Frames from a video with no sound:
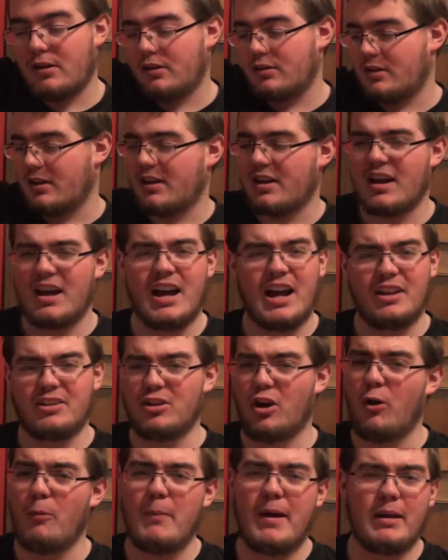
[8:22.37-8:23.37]
He's like,
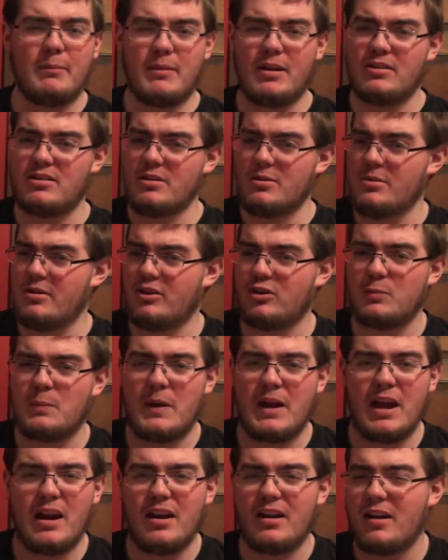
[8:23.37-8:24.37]
don't make me do this, man.